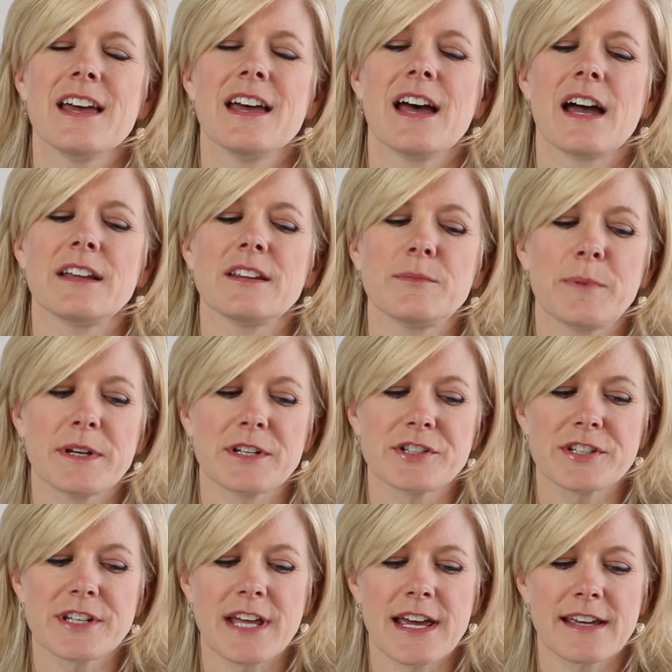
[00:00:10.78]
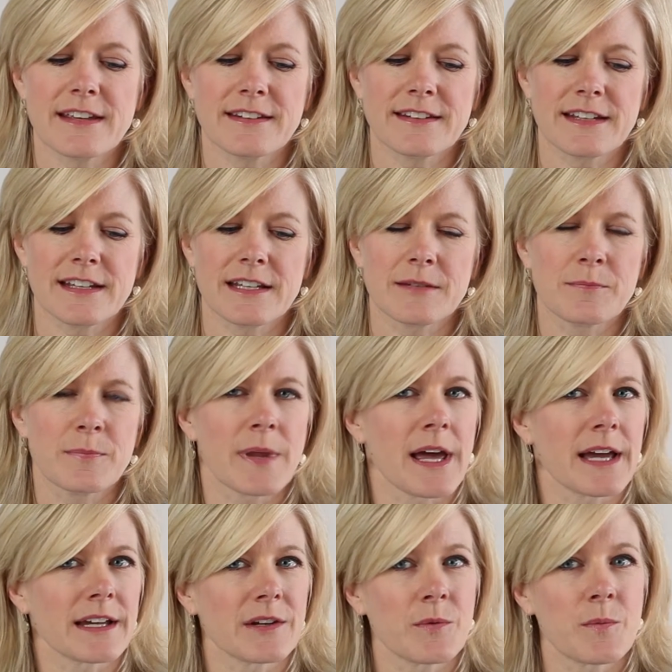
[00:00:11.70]
I specialize in
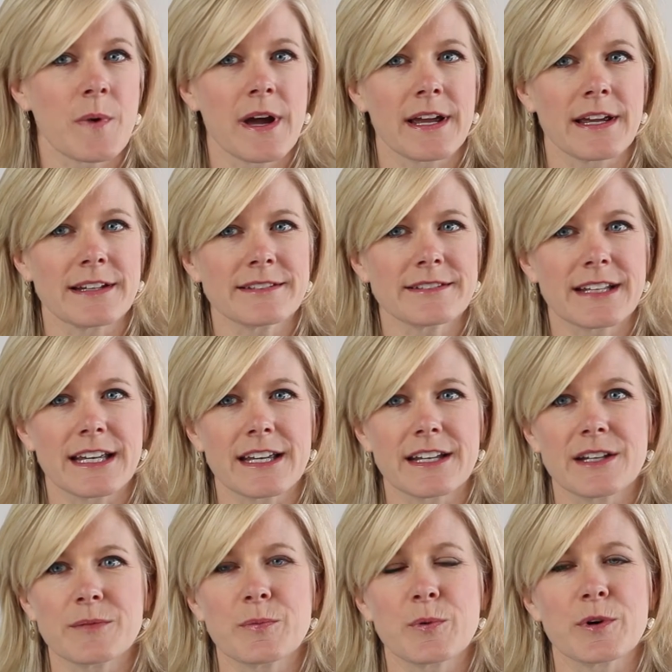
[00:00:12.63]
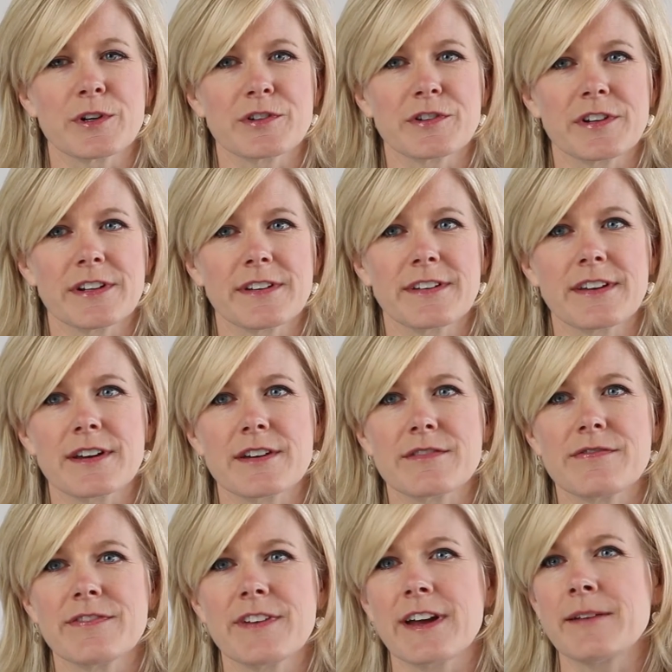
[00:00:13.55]
black and white candid portraits of
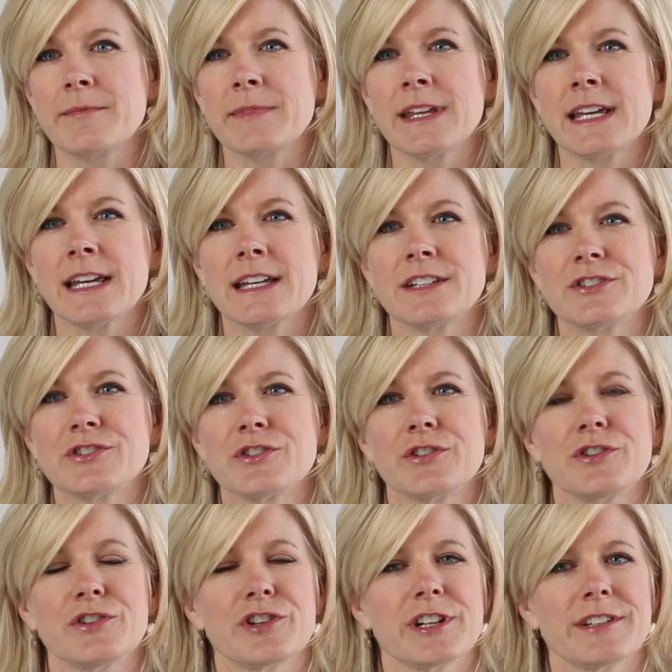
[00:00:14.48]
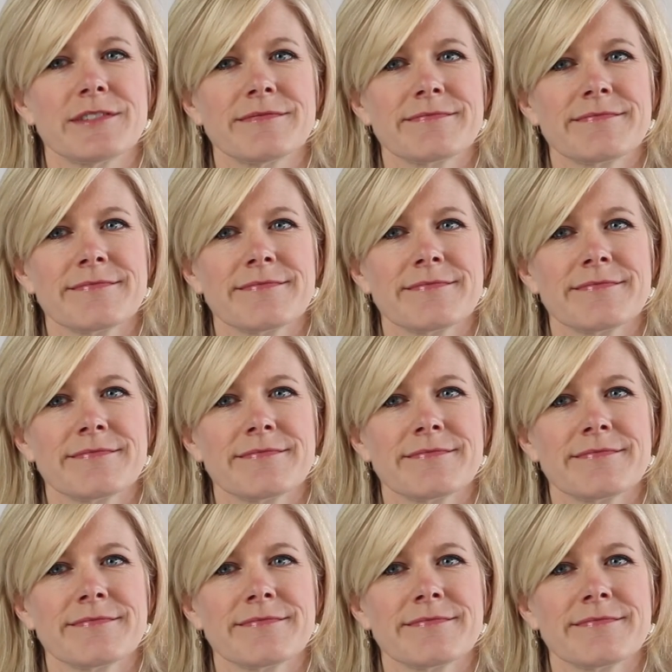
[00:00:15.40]
family and children.